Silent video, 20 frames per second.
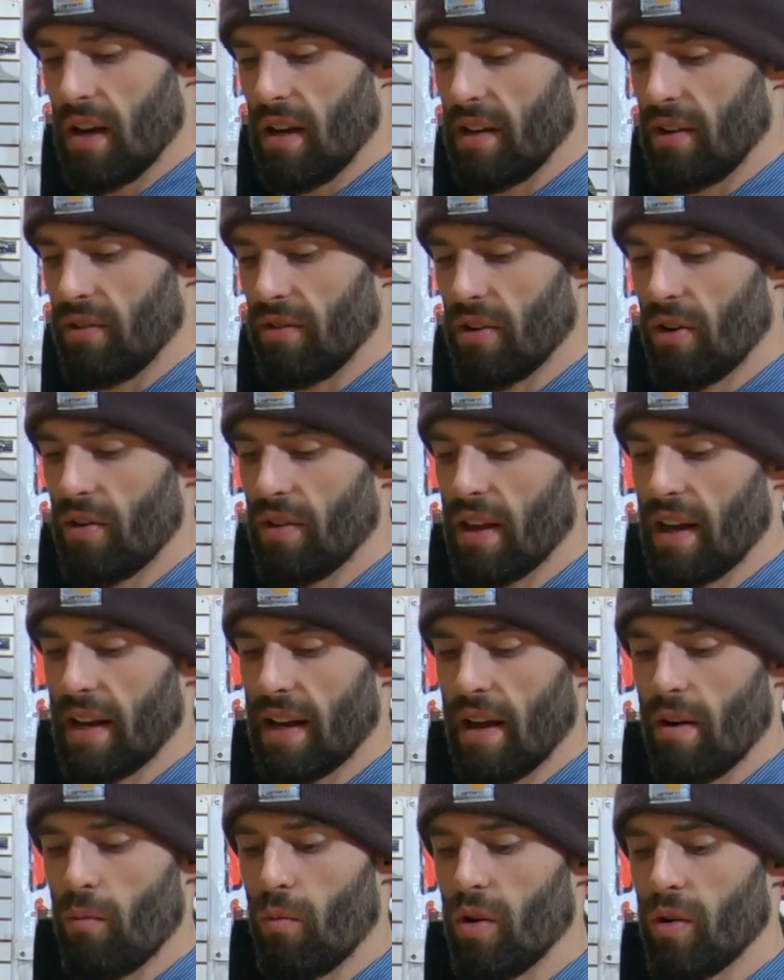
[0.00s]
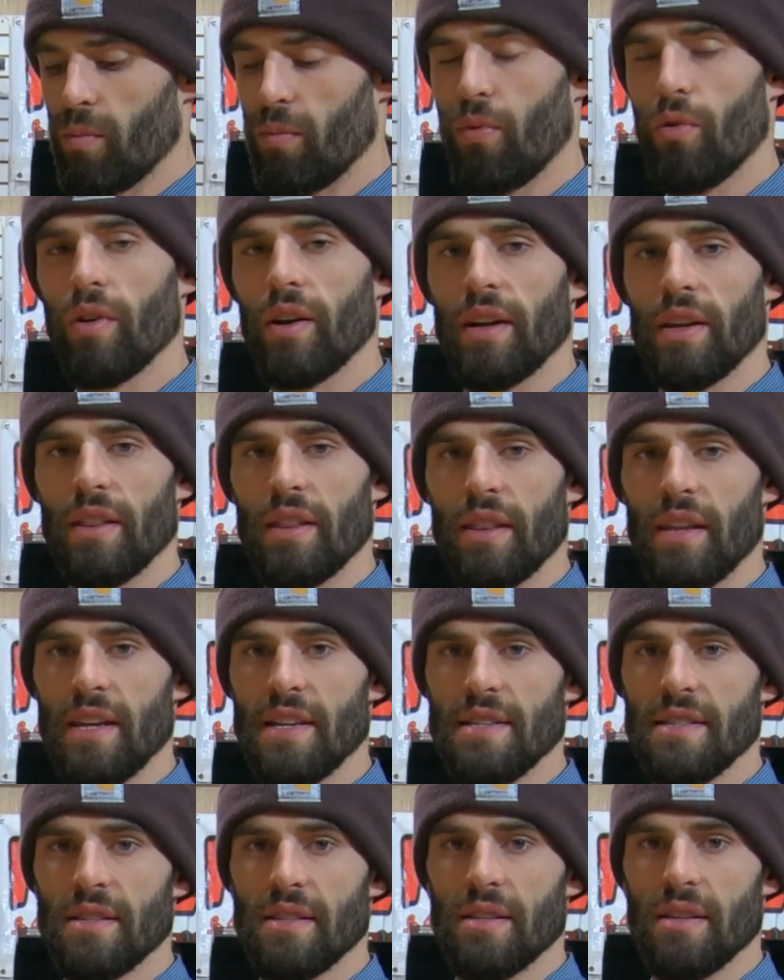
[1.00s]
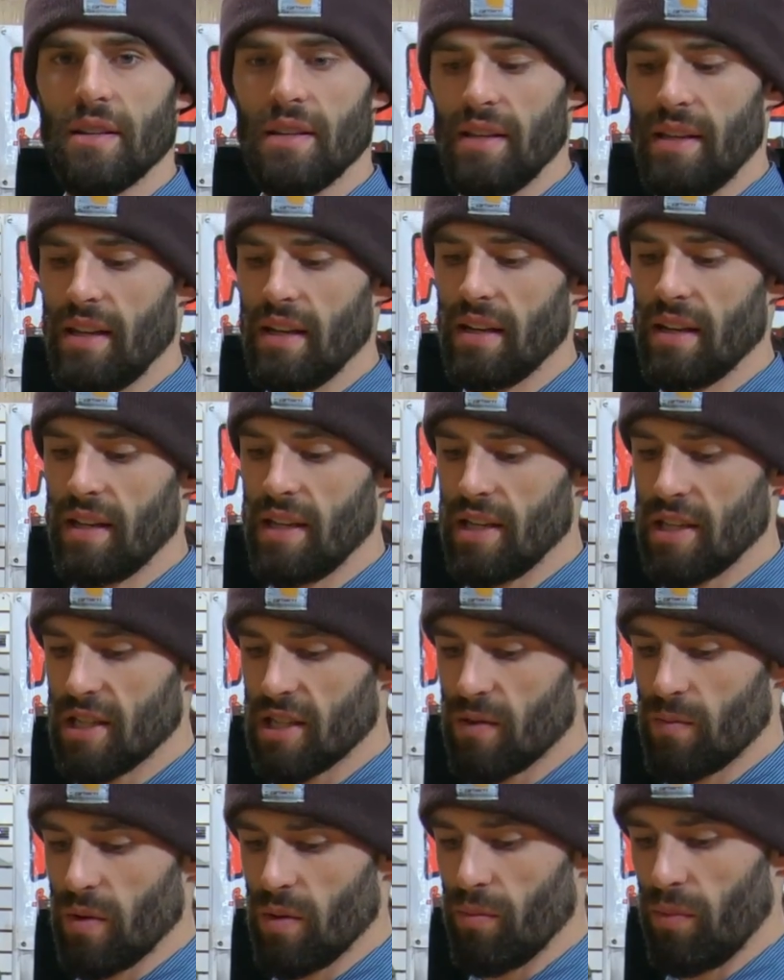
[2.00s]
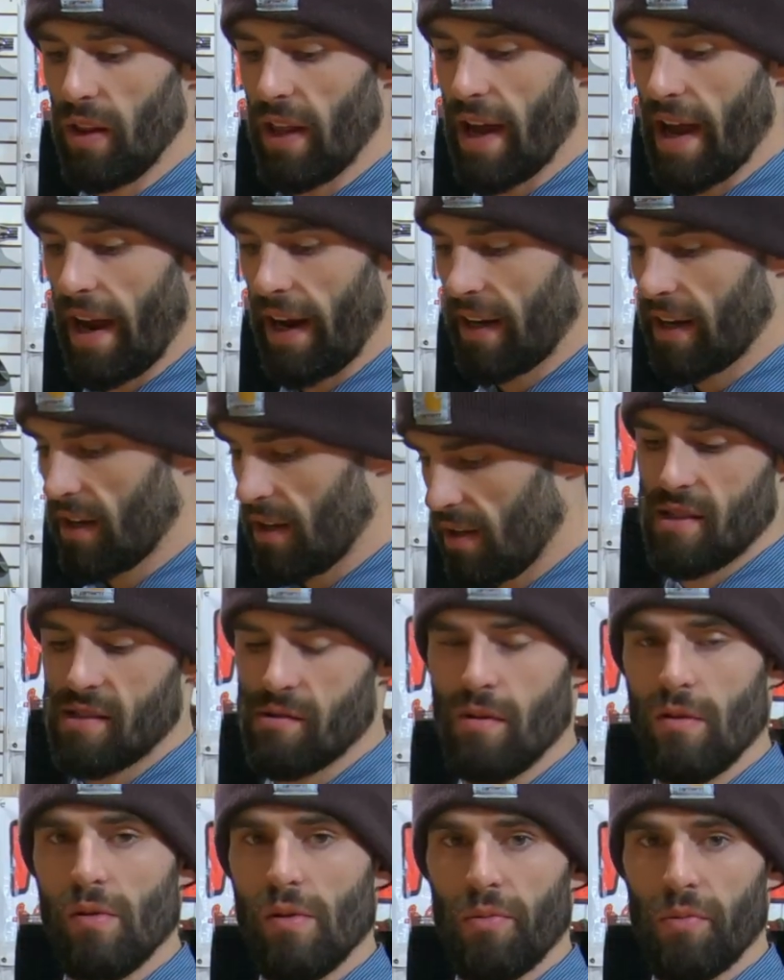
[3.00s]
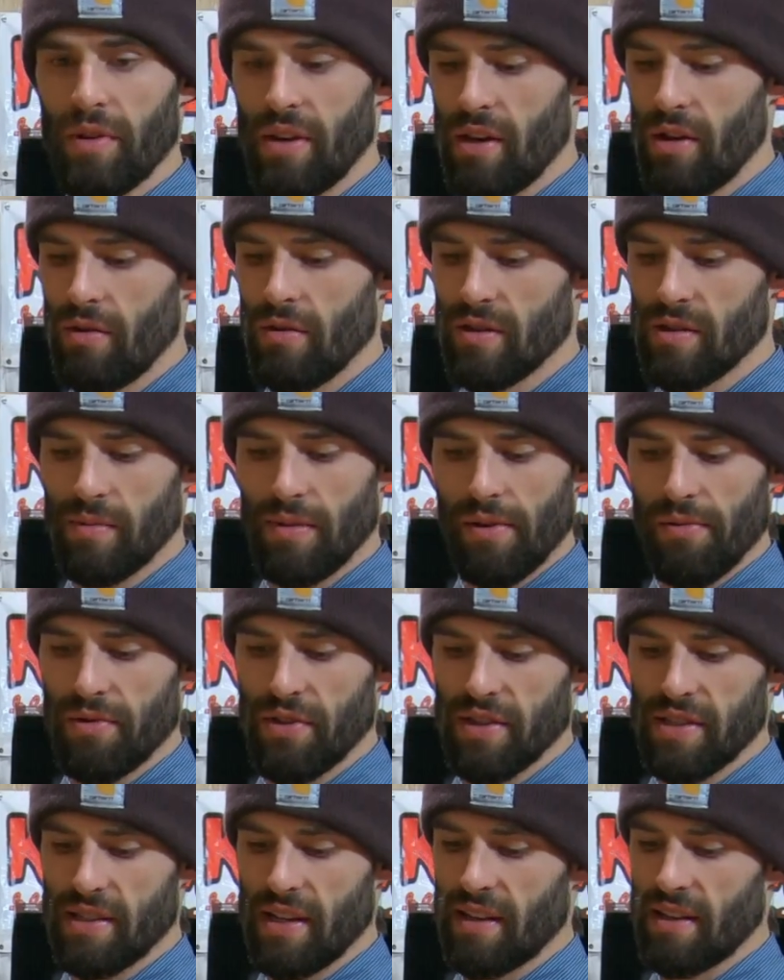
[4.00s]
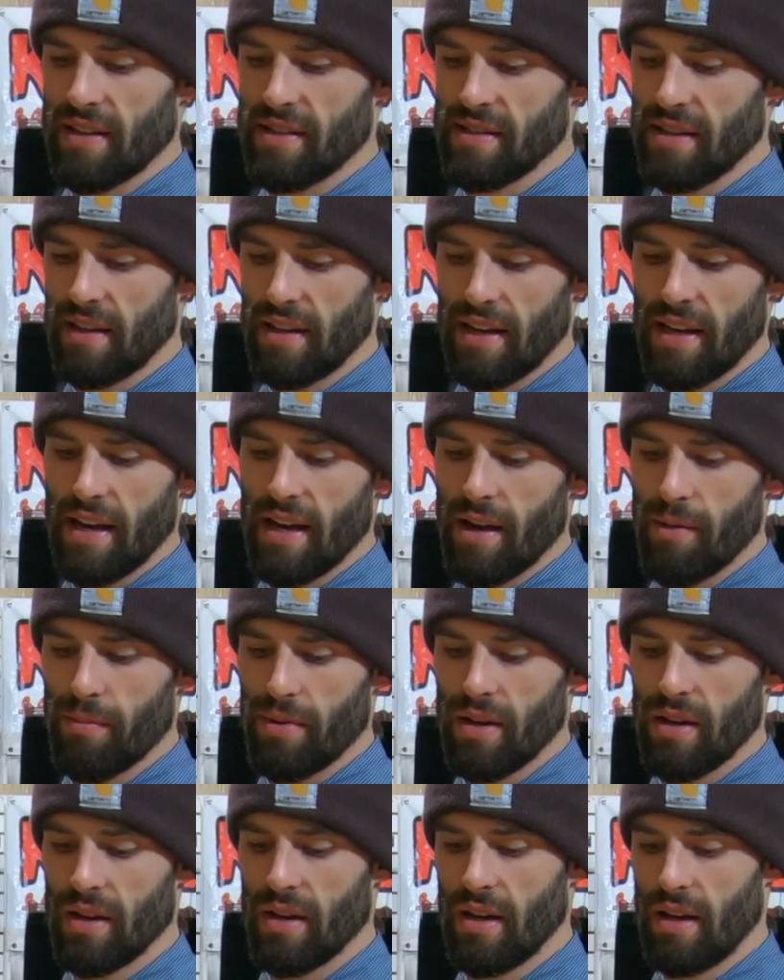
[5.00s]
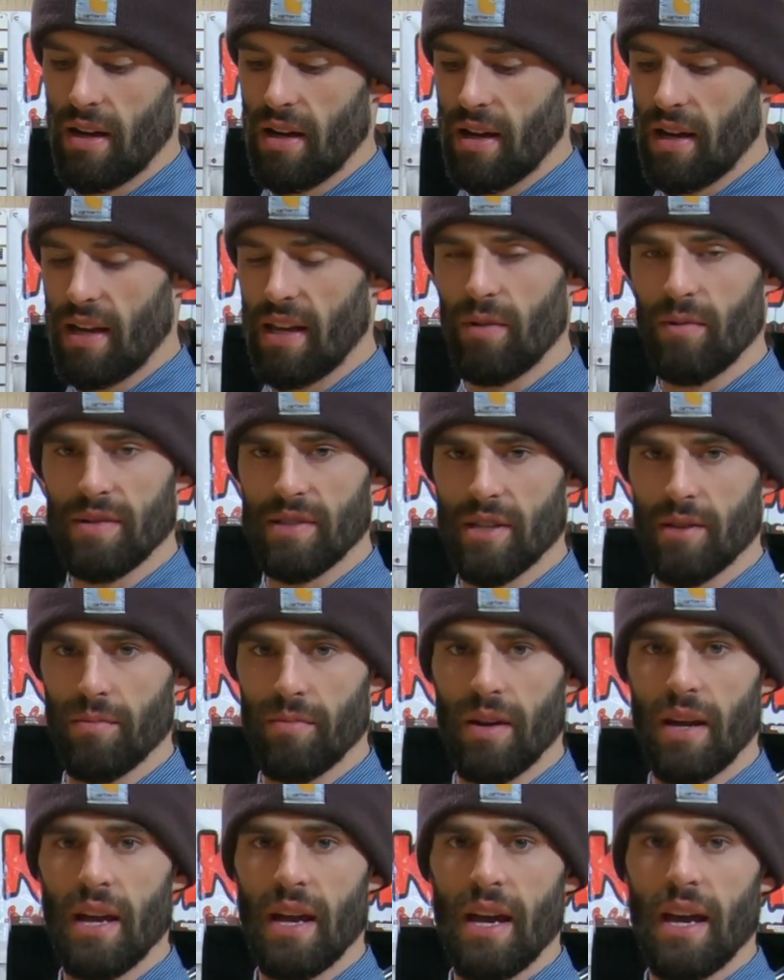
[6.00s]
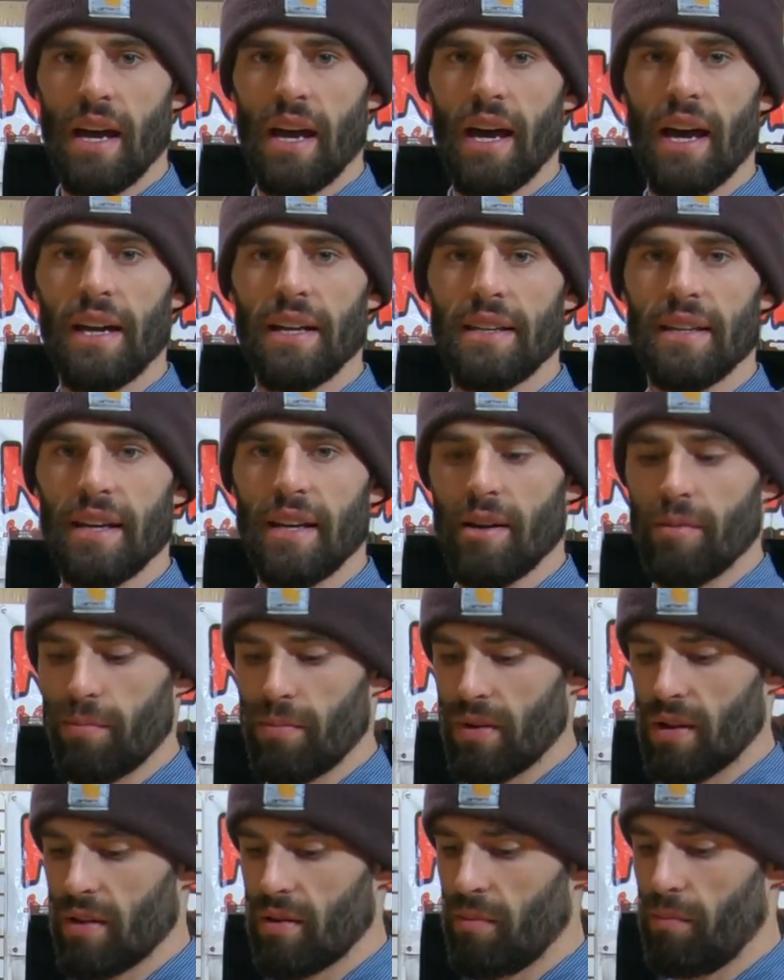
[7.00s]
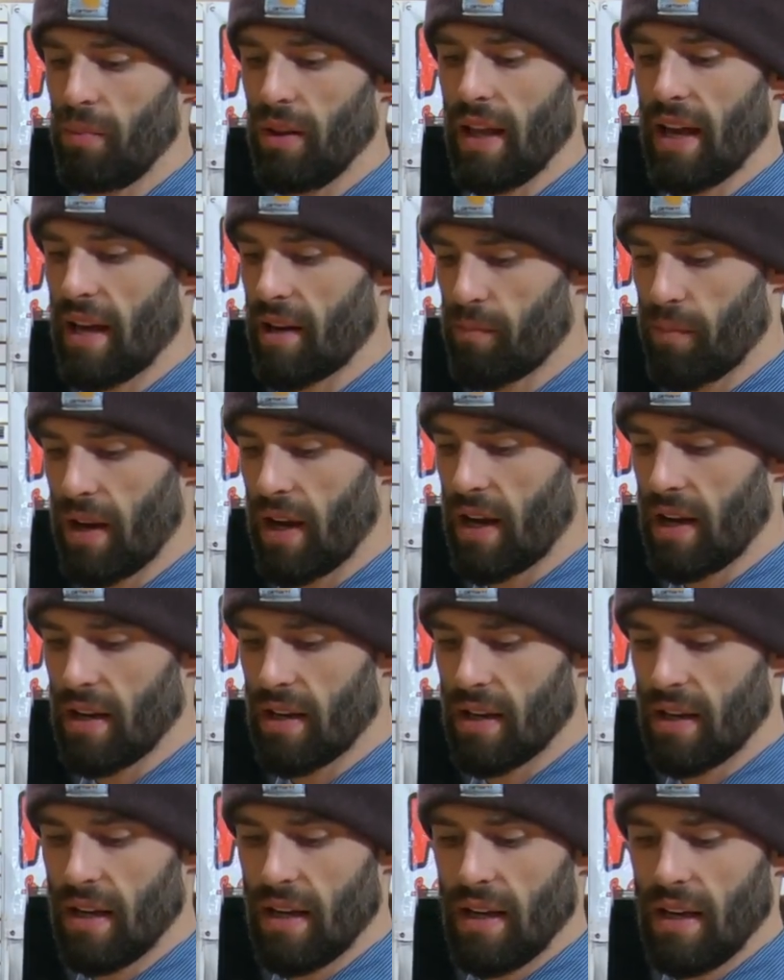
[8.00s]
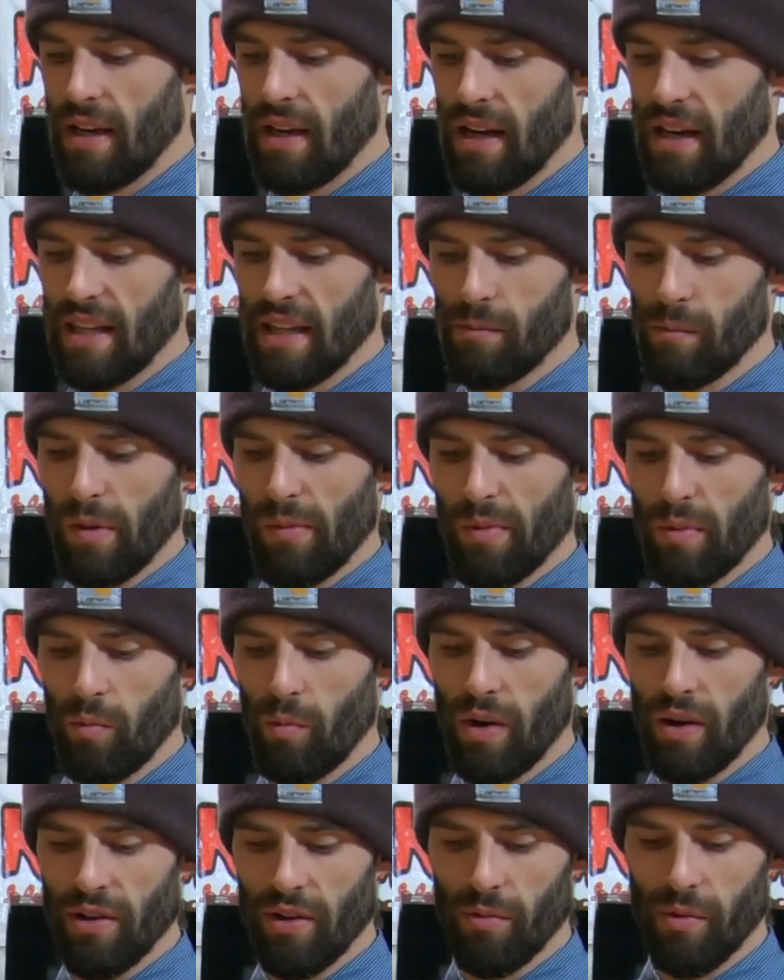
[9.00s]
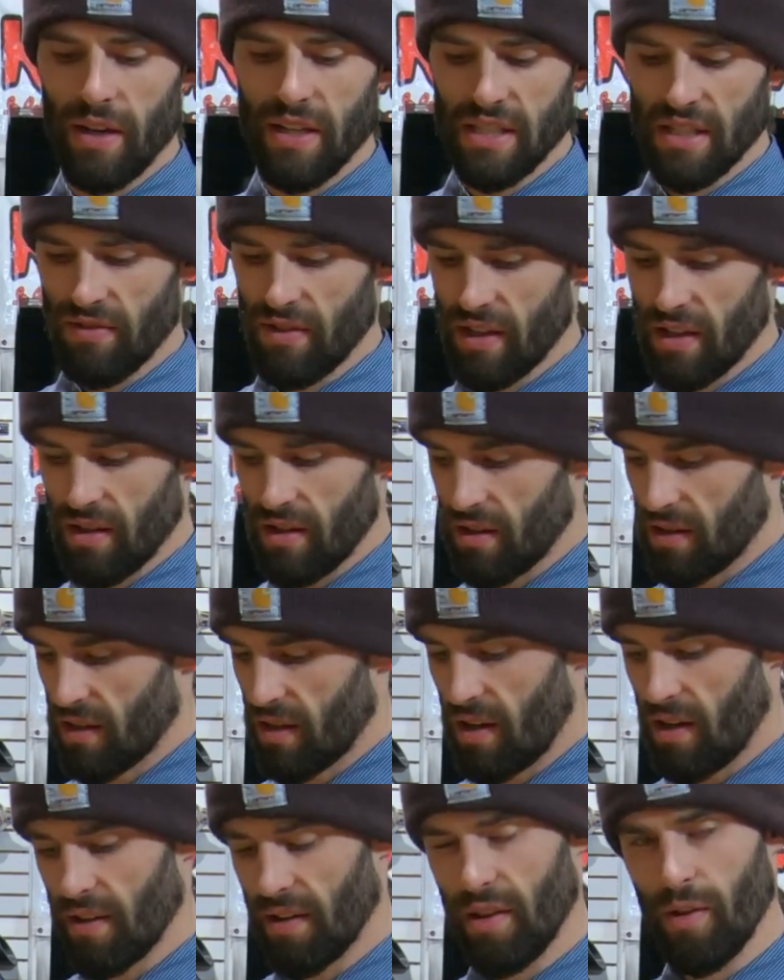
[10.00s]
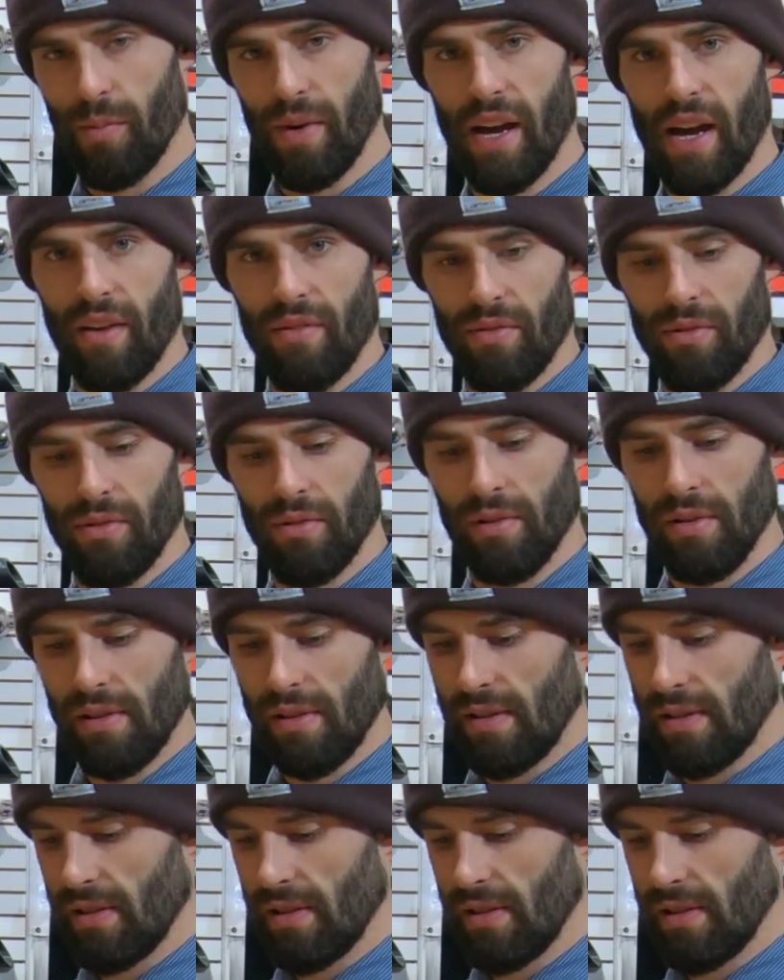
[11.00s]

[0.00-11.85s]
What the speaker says: you'll know that at one point these did used to be black. So what we would do is we would just take this end cap, hit it with some high temp black paint, and then we would weld the rest of it onto the baffle.